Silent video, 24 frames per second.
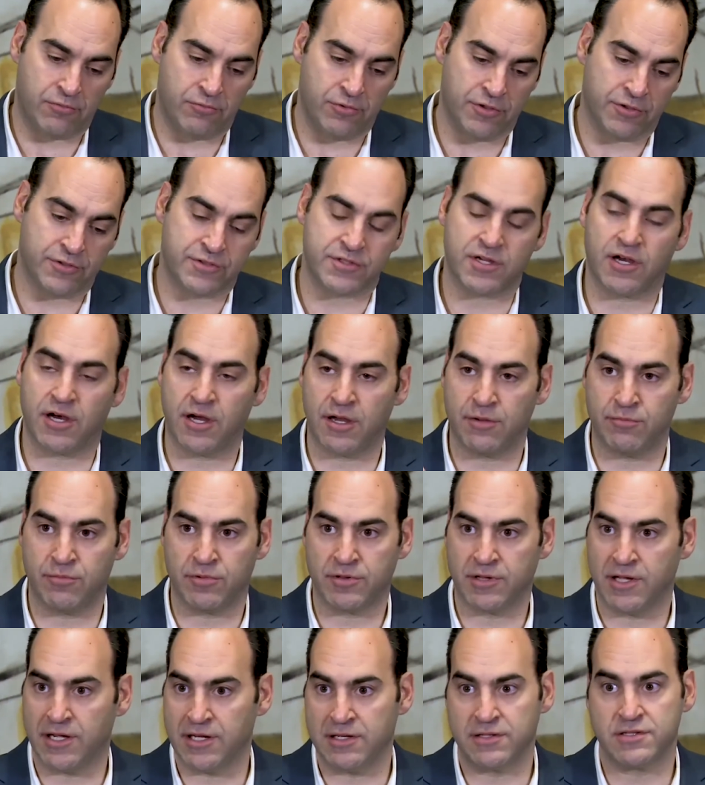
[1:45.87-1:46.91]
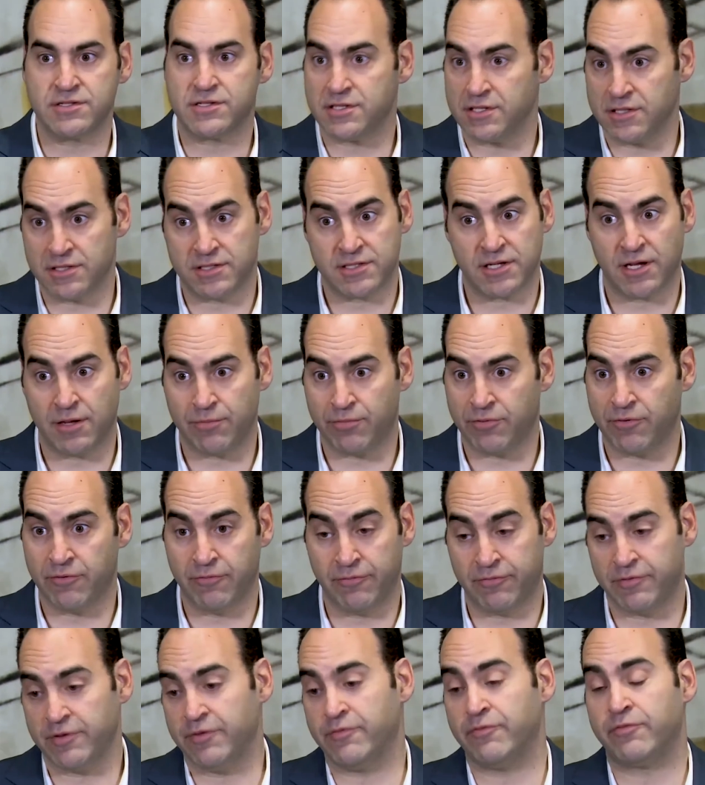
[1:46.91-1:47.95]
real-time latency type
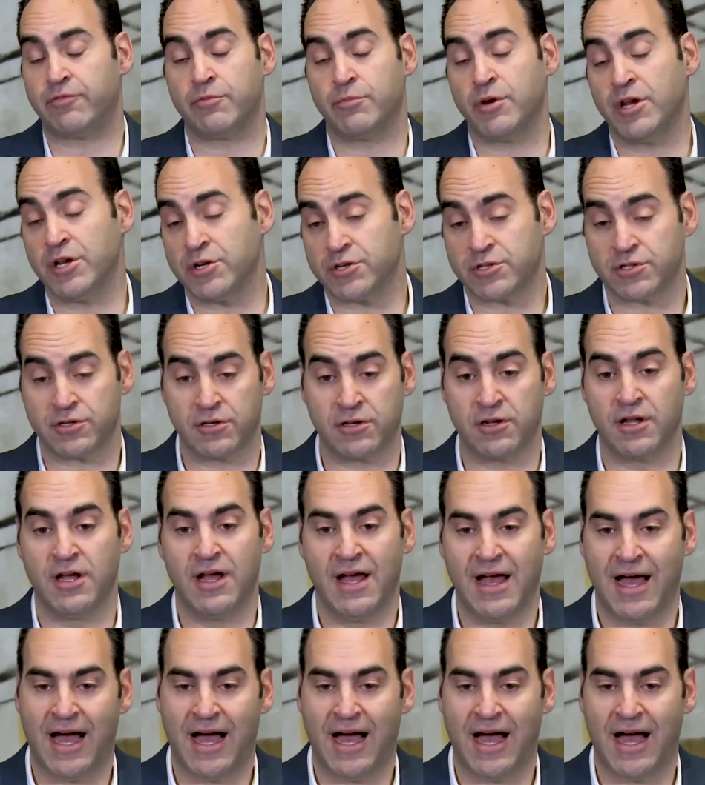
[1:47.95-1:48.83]
of information,